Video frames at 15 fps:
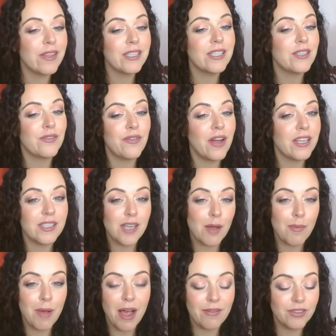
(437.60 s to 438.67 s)
This is the first
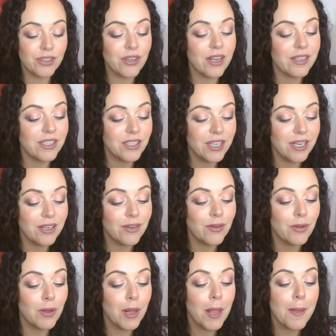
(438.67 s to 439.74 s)
time I haven't tried this shade at
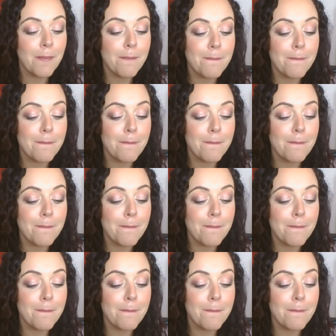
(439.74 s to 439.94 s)
all.